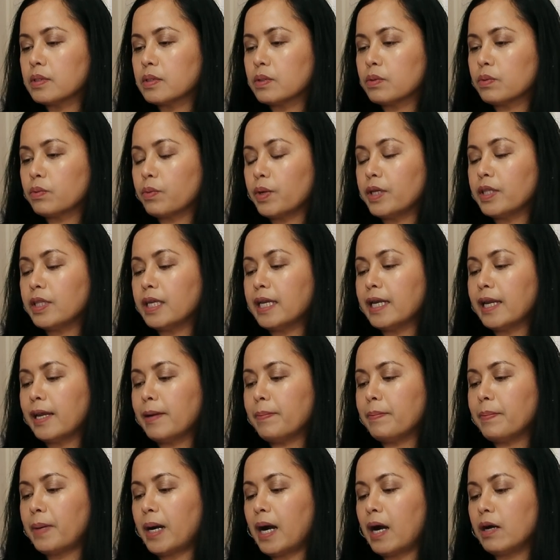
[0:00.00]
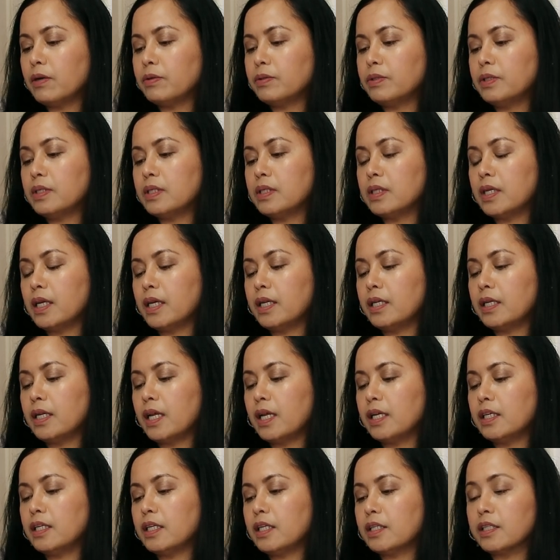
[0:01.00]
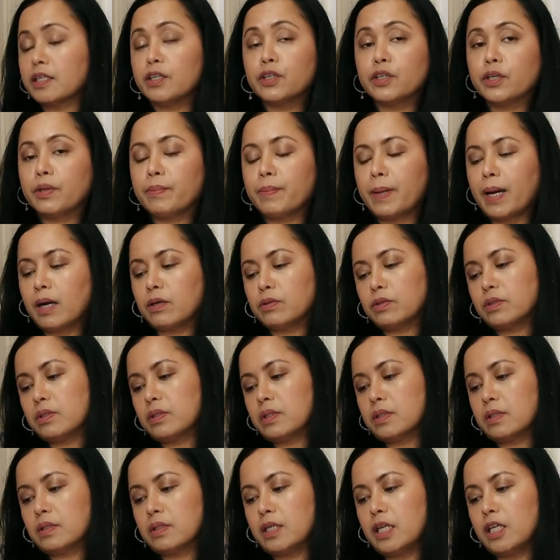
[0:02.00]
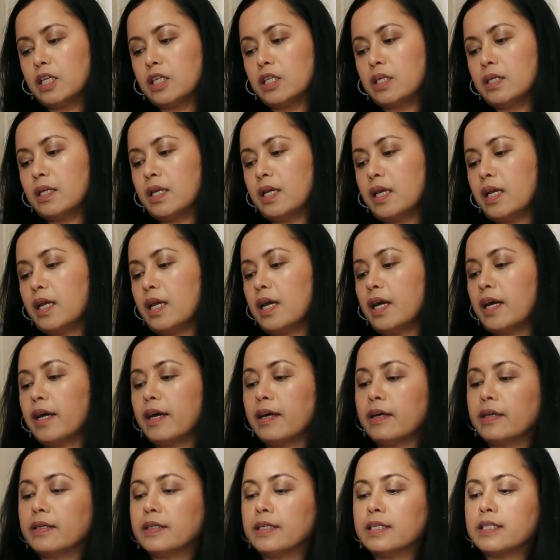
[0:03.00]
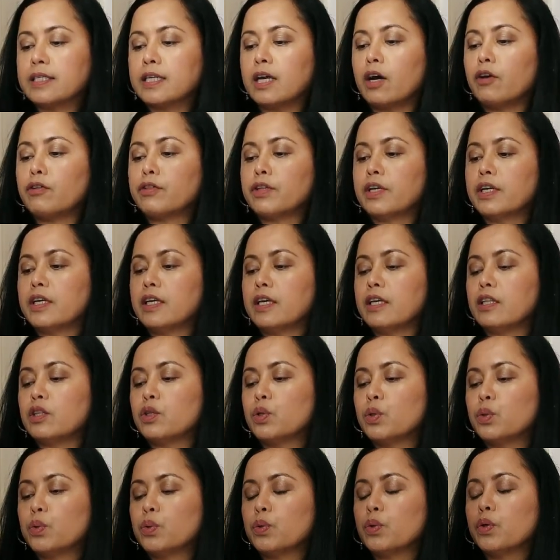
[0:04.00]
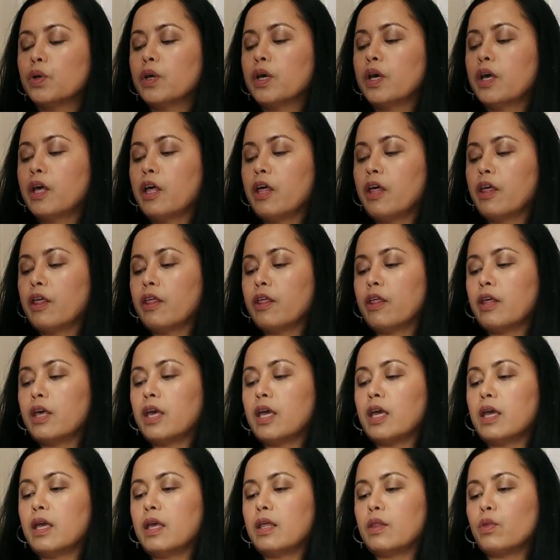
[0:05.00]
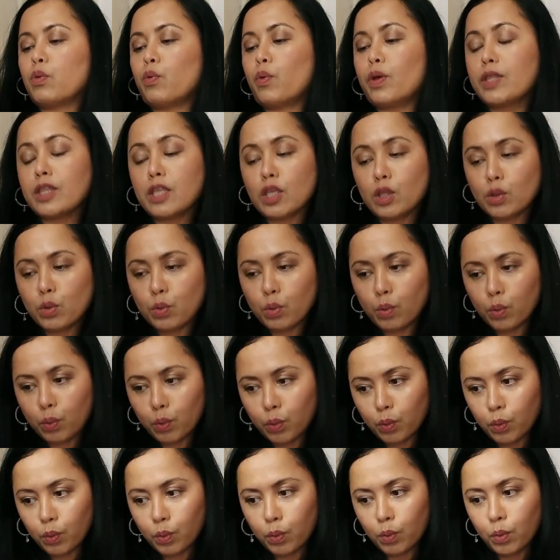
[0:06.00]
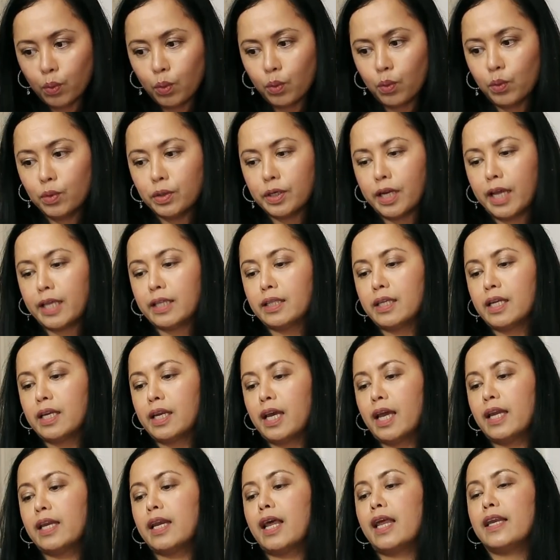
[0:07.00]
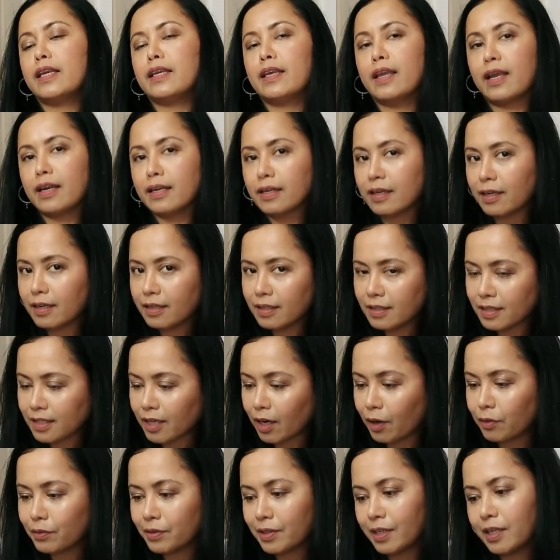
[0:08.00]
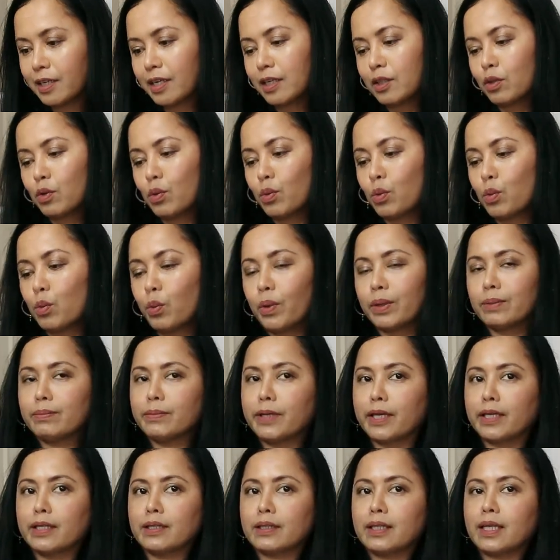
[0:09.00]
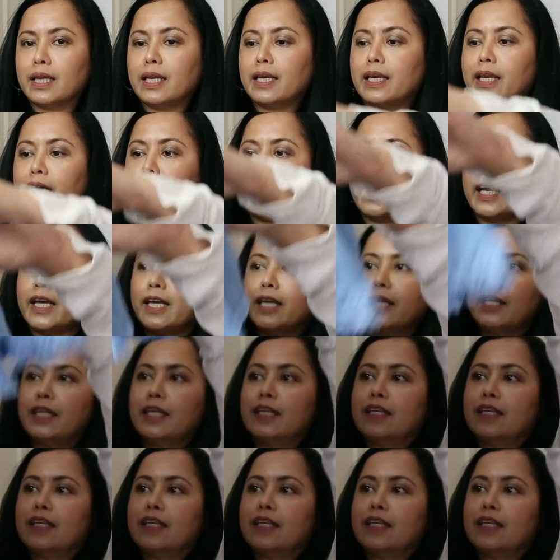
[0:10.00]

£29, and then £30. They discounted it to £22.99, and then they discounted it to £12.99.